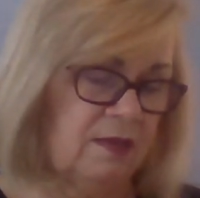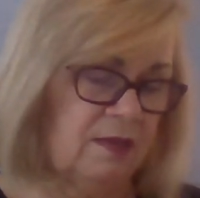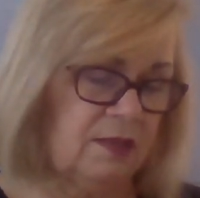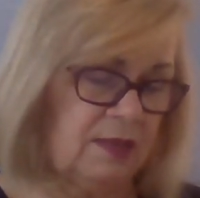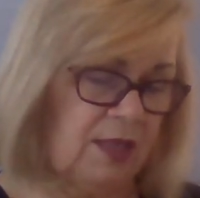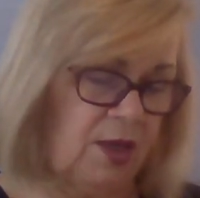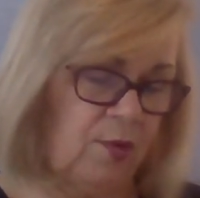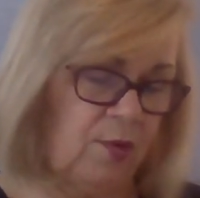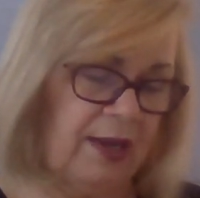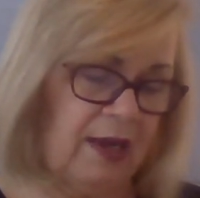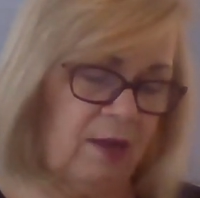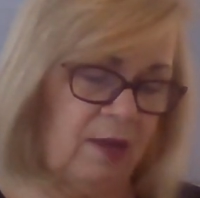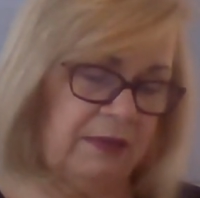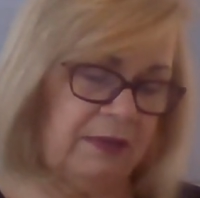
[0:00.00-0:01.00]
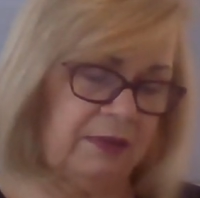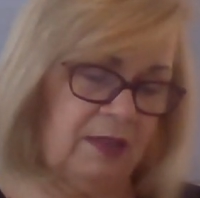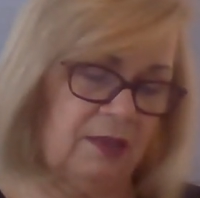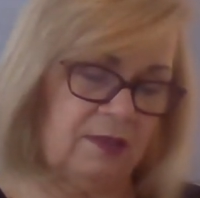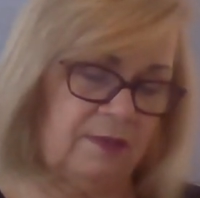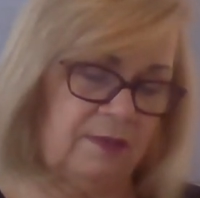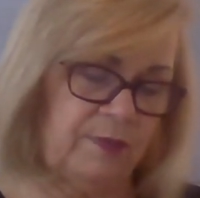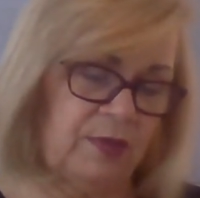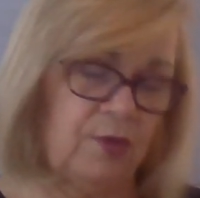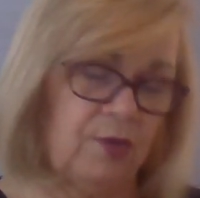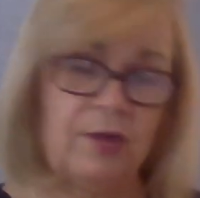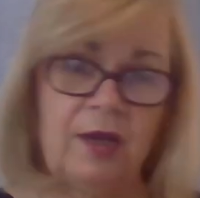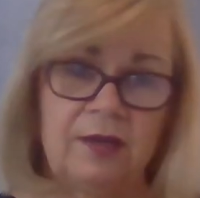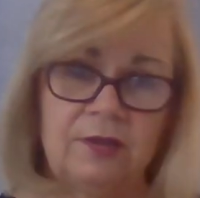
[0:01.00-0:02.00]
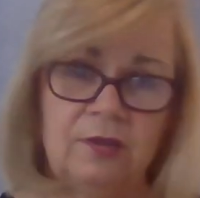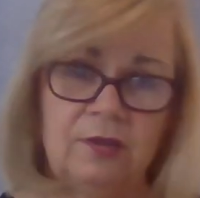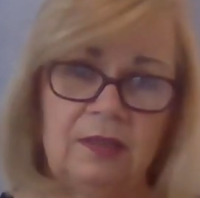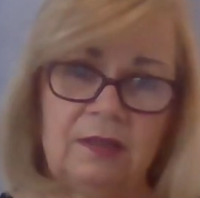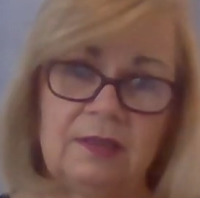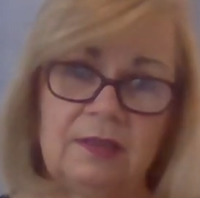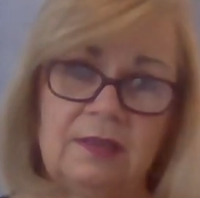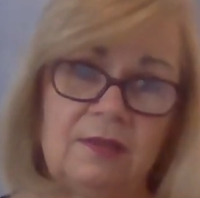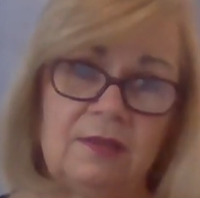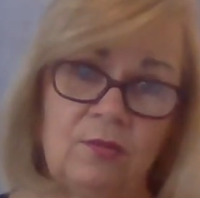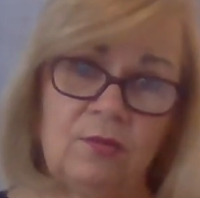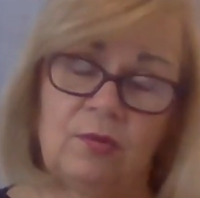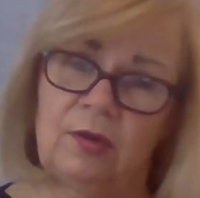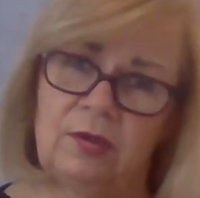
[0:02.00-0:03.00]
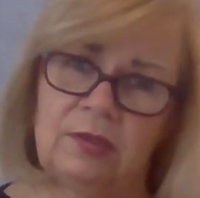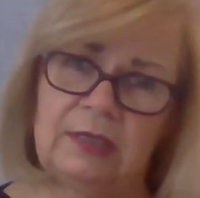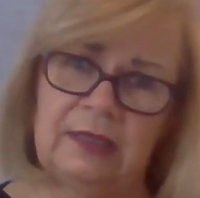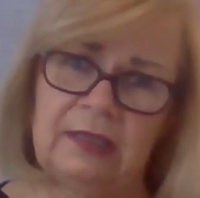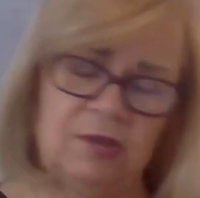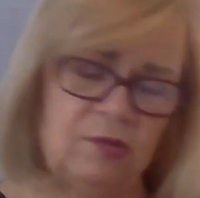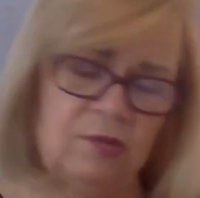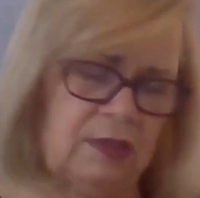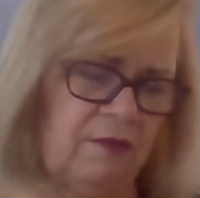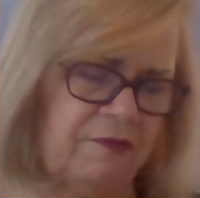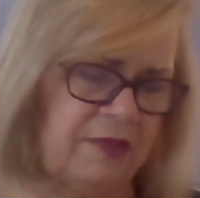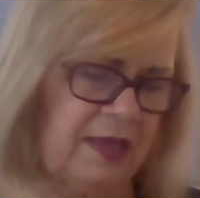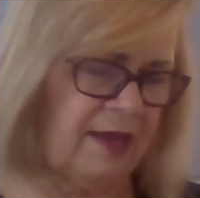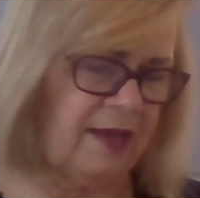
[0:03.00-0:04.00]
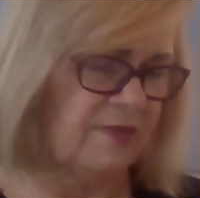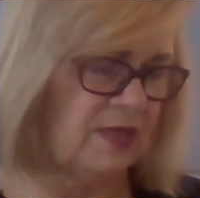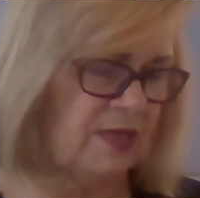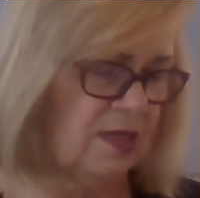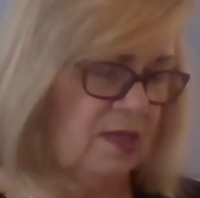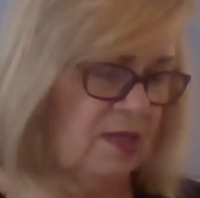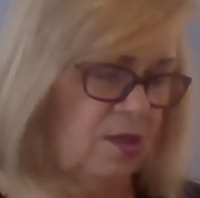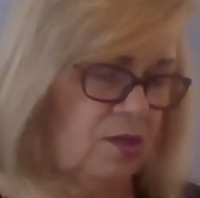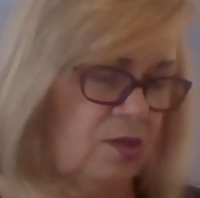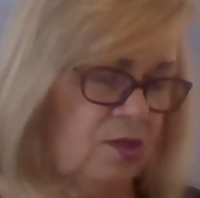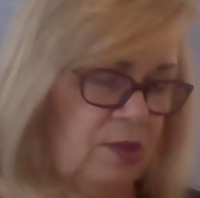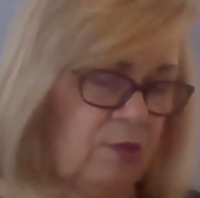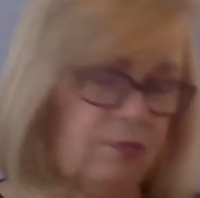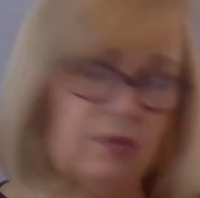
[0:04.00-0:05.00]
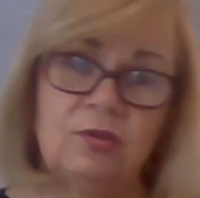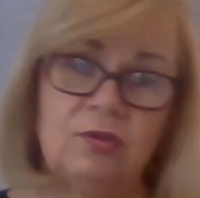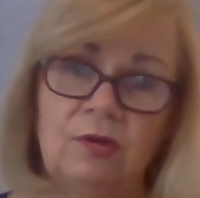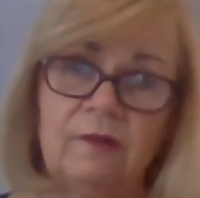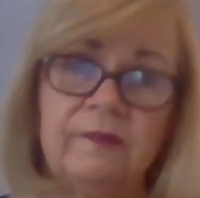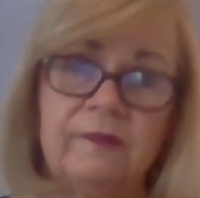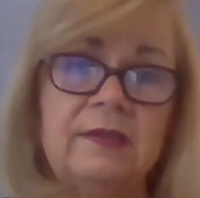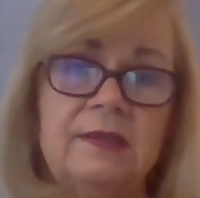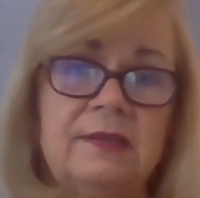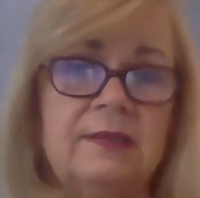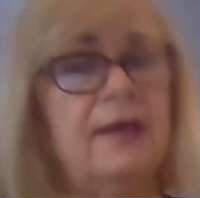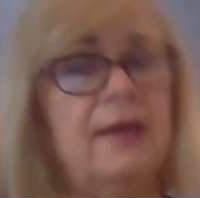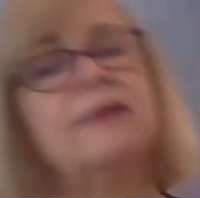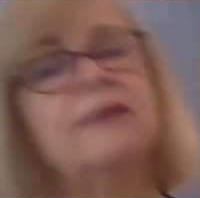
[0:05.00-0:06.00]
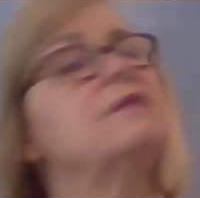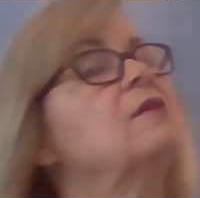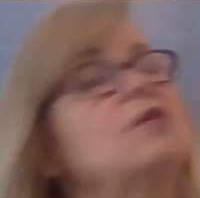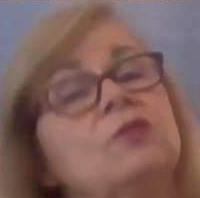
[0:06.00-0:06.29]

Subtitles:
So how about this? You're not good at this. Are you telling yourself that? You don't deserve success. Are